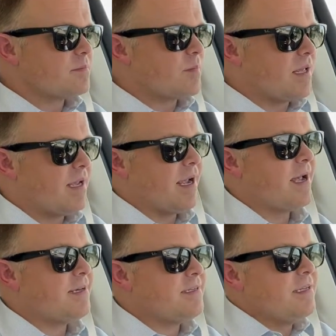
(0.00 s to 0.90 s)

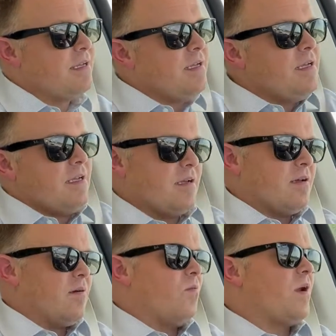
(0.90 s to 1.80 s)
And
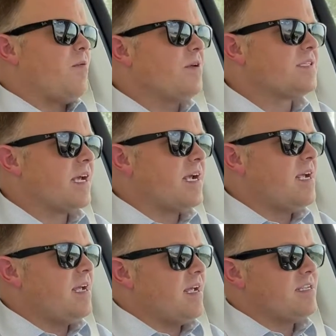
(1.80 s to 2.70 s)
what I will
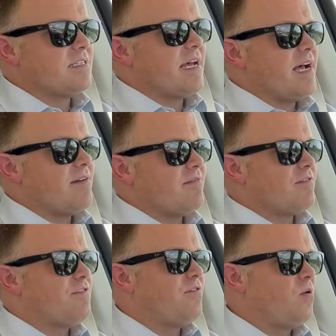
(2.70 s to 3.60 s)
say is that
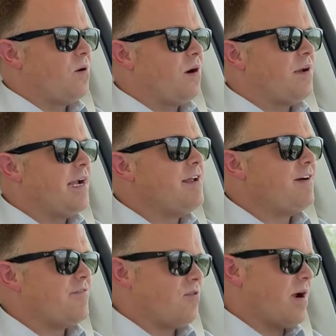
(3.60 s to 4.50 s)
for
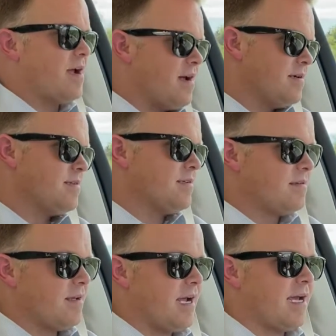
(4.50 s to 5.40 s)
95 grand
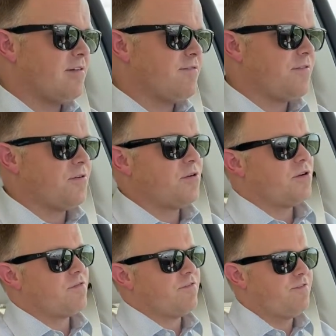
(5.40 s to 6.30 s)
and
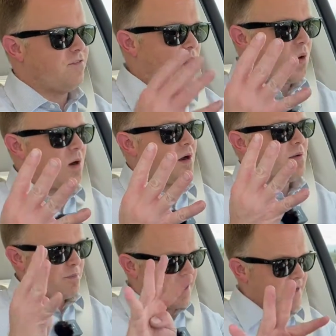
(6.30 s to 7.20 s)
for 4
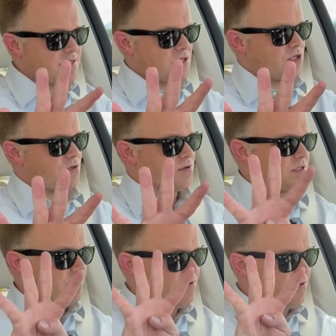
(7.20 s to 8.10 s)

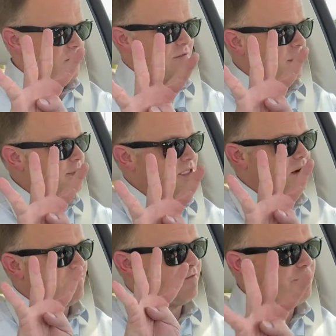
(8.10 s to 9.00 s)
passengers,
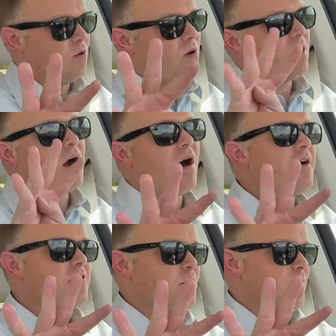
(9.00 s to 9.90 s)
four
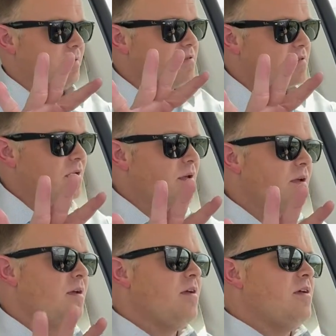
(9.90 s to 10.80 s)
occupants,
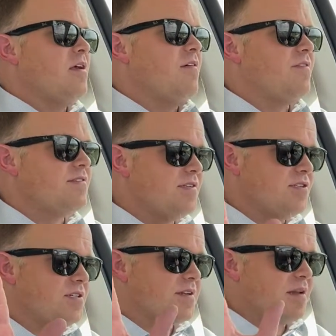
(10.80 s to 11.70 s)
if this is
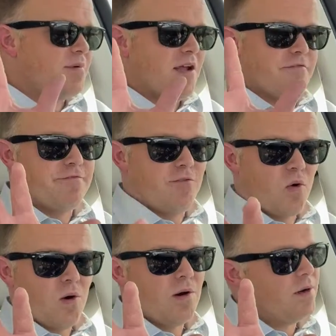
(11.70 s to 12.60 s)
just going to be a
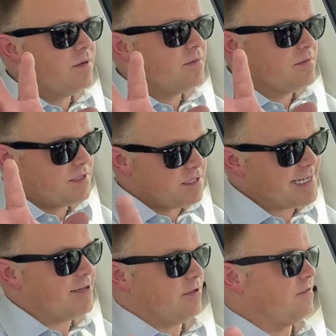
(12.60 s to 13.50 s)

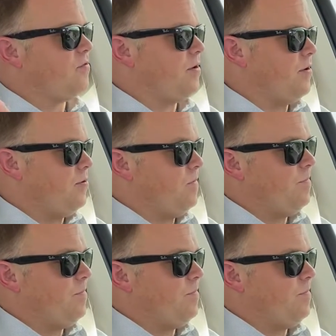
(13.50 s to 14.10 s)
4-seater for you,